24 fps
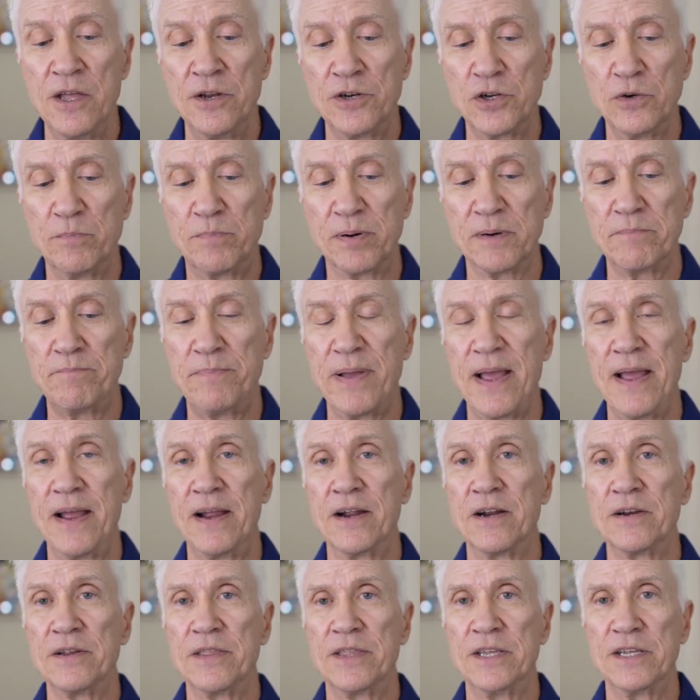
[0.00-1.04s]
to
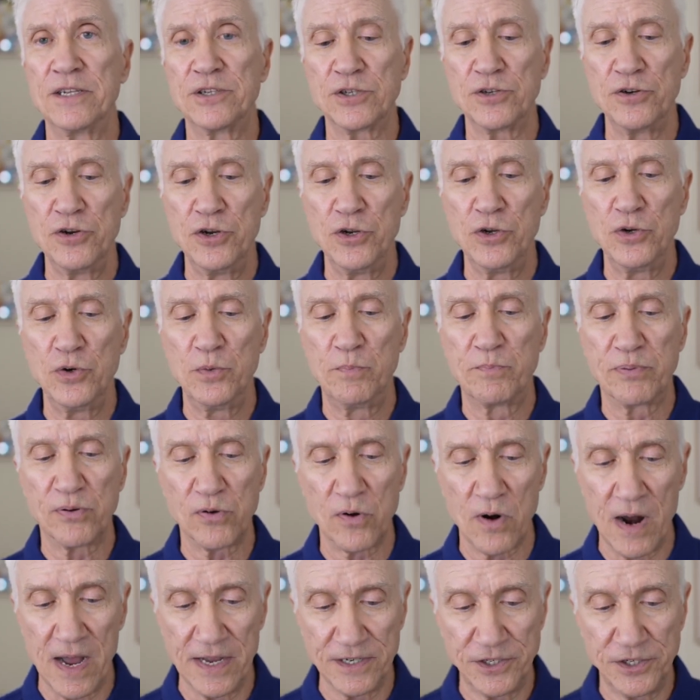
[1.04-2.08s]
prepare this new
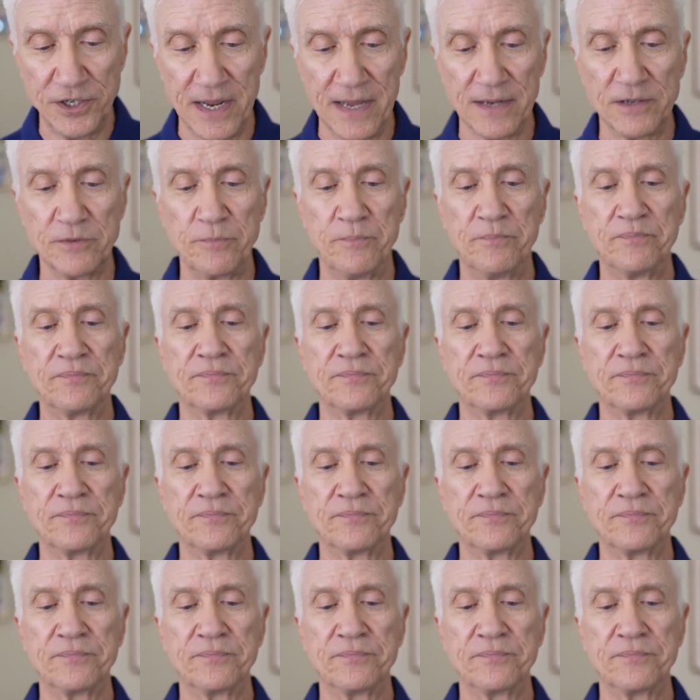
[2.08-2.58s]
project.